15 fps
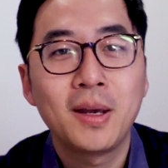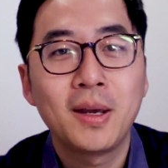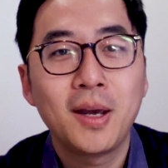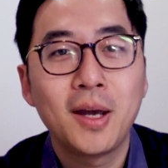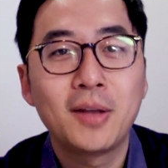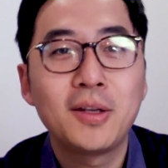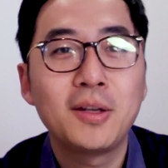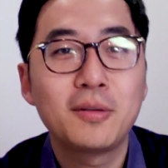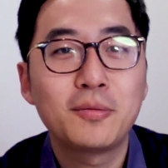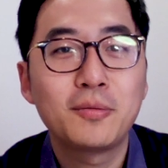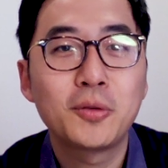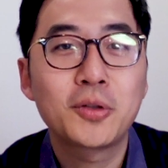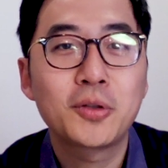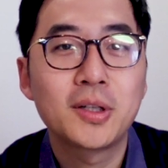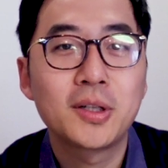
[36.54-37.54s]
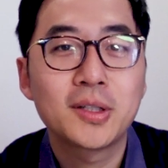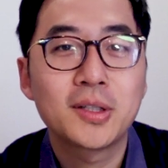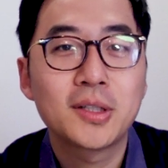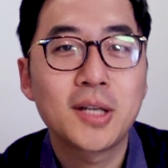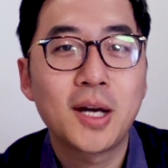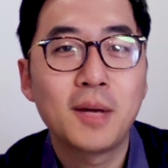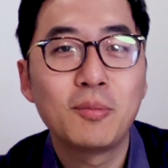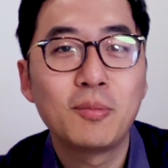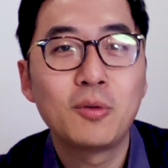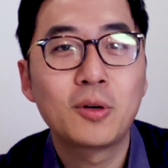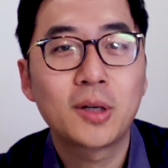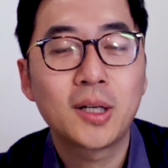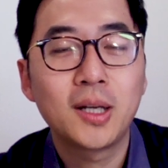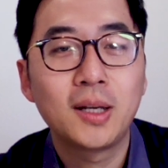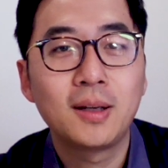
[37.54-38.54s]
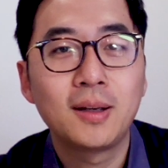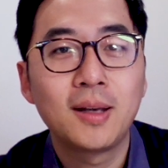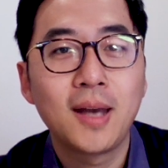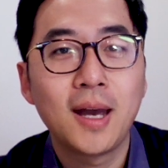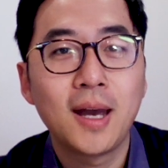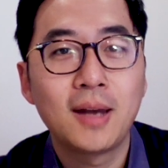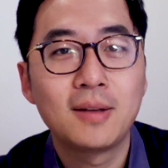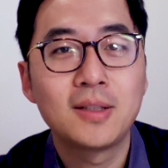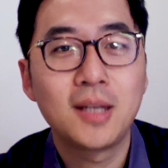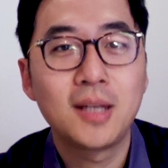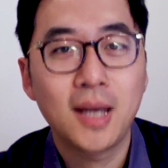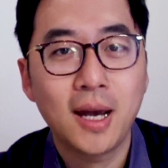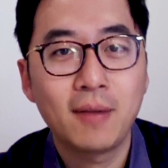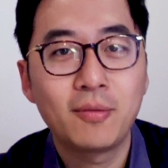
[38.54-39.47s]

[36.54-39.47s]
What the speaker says: And in the future, is I'm working and